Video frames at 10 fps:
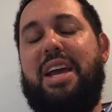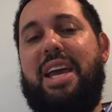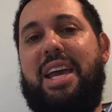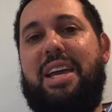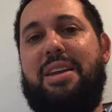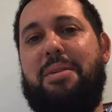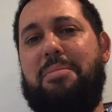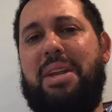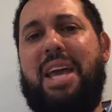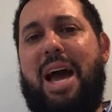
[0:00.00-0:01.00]
in
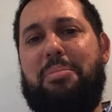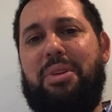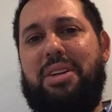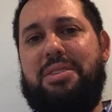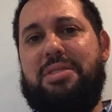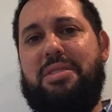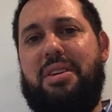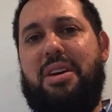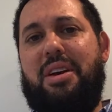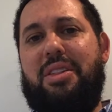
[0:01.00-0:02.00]
Minneapolis,
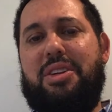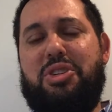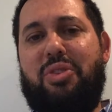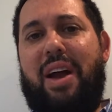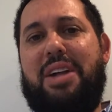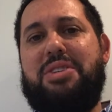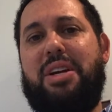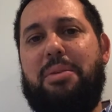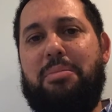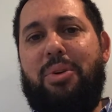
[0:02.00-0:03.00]
the
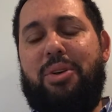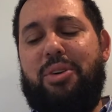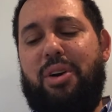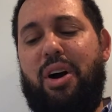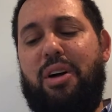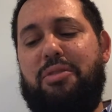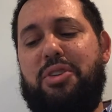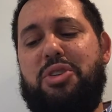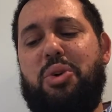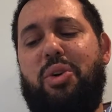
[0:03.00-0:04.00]
tragic murder of
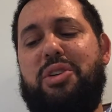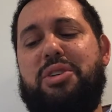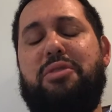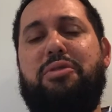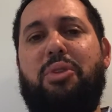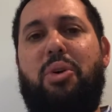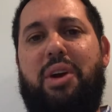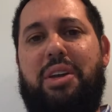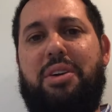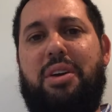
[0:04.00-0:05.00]
George Floyd,
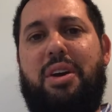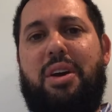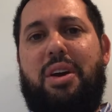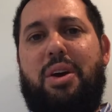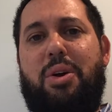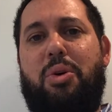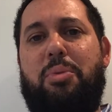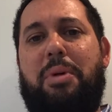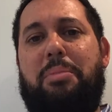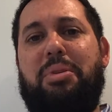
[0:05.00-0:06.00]

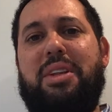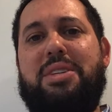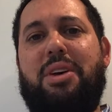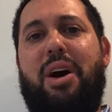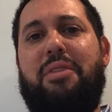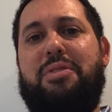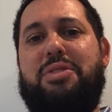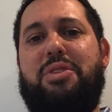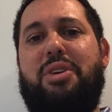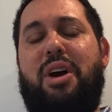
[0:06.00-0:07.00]
whom a police
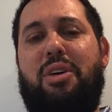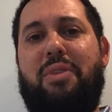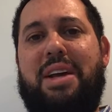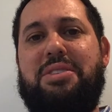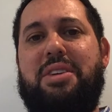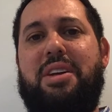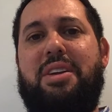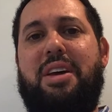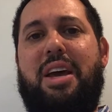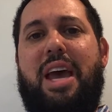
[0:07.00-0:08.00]
officer arrested
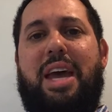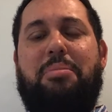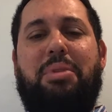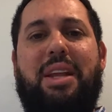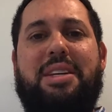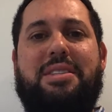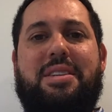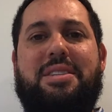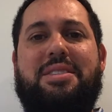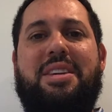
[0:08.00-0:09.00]
and placed
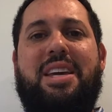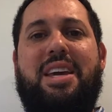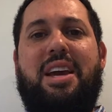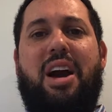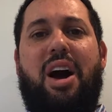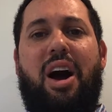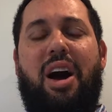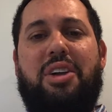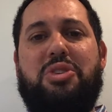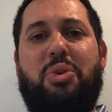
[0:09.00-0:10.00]
his knee
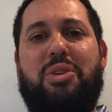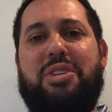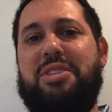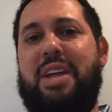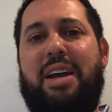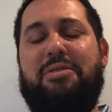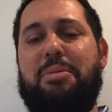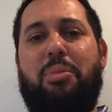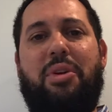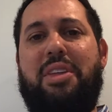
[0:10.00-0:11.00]
on George's neck for
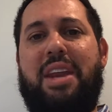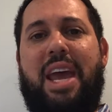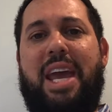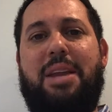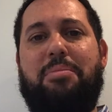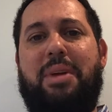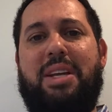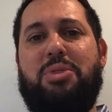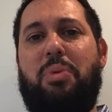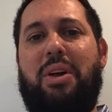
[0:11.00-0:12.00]
more than 8
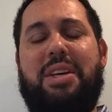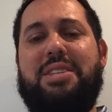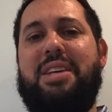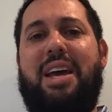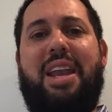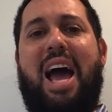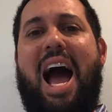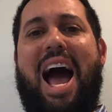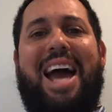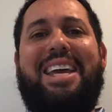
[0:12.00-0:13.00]
minutes while he said,
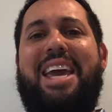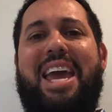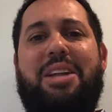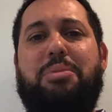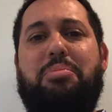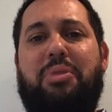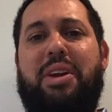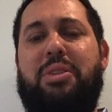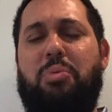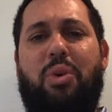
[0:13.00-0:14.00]
"I can't
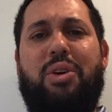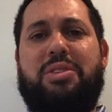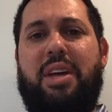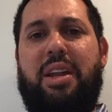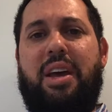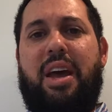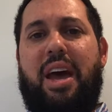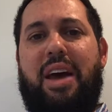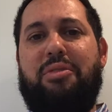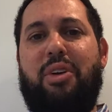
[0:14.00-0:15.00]
breathe," words that
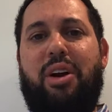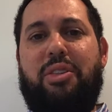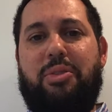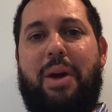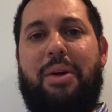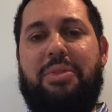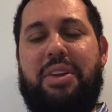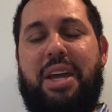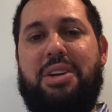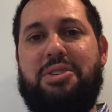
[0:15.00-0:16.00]
have rung throughout the
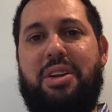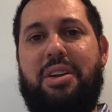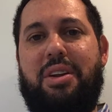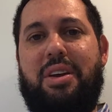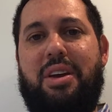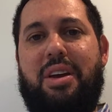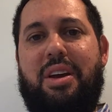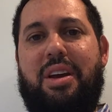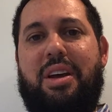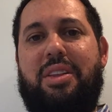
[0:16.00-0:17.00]
nation.
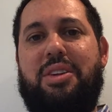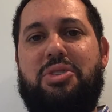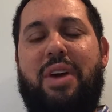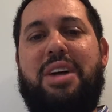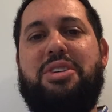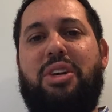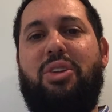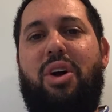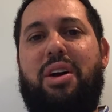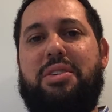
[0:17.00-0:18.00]
The tragic
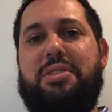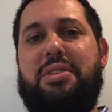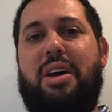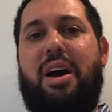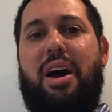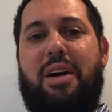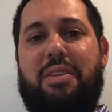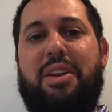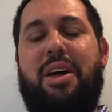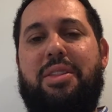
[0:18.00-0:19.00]
loss of
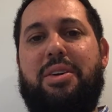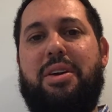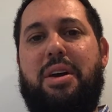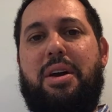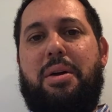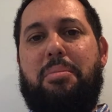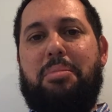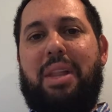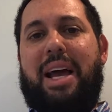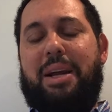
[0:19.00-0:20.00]
another
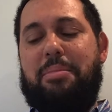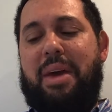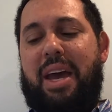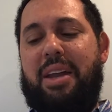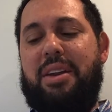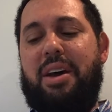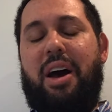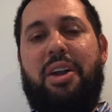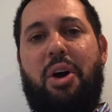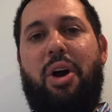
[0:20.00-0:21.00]
black man,
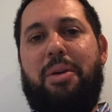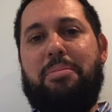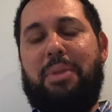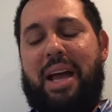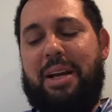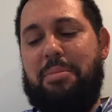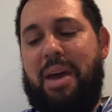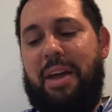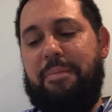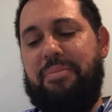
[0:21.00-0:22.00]
unarmed black
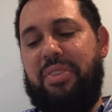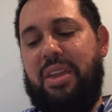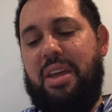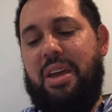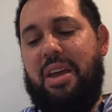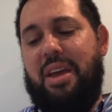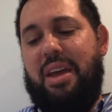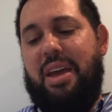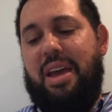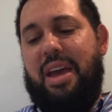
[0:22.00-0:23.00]
man.
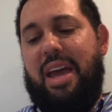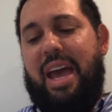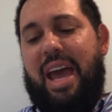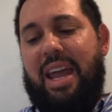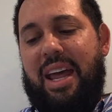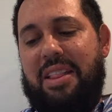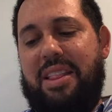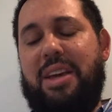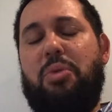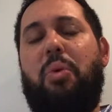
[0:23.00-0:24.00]
And I
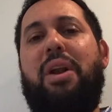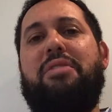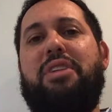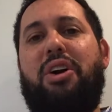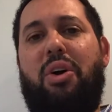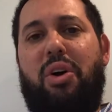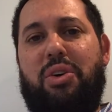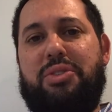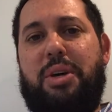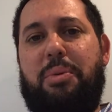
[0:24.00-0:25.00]
think one of the
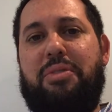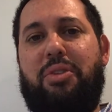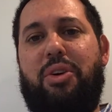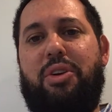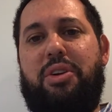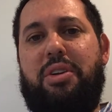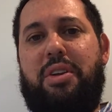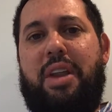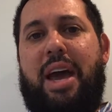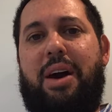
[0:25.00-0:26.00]
calls that we've heard
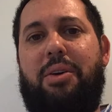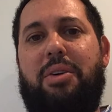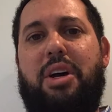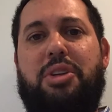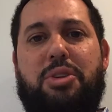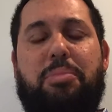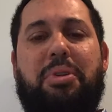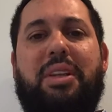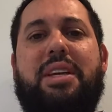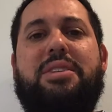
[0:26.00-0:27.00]
now to
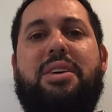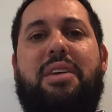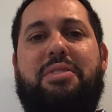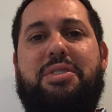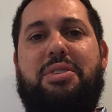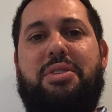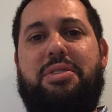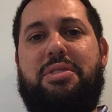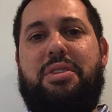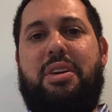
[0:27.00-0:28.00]
police
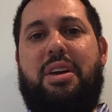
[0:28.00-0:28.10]
officers